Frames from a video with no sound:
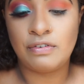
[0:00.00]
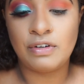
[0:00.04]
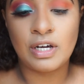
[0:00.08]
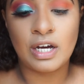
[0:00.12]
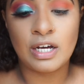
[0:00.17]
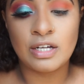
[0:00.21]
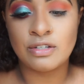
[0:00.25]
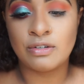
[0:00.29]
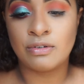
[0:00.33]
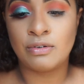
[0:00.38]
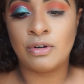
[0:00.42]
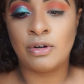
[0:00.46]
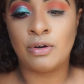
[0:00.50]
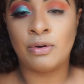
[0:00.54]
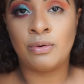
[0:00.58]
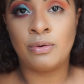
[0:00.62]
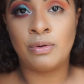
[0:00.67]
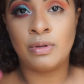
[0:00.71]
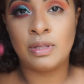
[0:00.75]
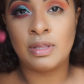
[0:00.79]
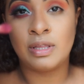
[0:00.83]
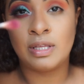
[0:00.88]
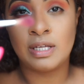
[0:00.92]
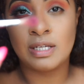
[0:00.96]
you guys don't
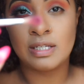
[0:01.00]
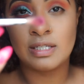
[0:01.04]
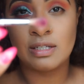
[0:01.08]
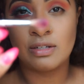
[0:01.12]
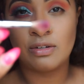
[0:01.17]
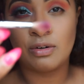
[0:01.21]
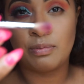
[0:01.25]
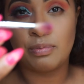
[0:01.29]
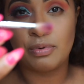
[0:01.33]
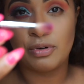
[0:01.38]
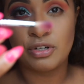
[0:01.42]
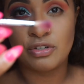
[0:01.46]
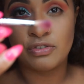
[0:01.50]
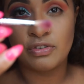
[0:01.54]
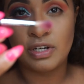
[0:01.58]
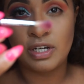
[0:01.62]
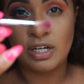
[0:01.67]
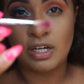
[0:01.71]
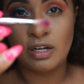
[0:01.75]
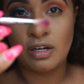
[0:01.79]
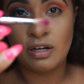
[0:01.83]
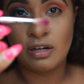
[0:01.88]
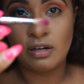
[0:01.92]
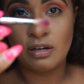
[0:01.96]
know, this little brush right
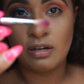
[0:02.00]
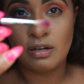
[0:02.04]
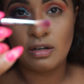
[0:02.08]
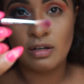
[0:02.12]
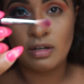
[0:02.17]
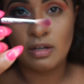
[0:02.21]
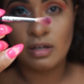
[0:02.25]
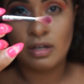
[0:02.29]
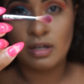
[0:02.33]
here